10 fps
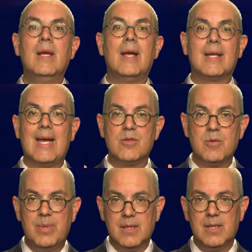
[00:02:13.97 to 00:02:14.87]

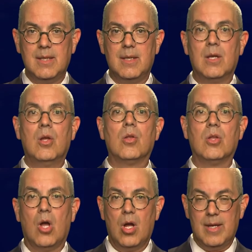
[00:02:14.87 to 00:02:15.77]
accountability,
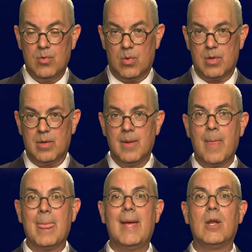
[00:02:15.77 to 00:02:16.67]
law and order,
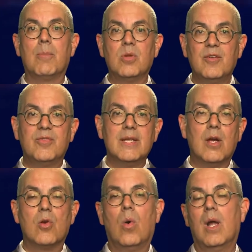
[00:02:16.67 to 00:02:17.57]
and uplifting our
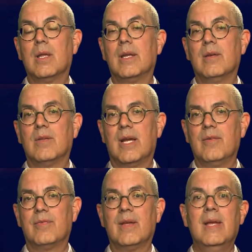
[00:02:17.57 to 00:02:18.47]
quality of life.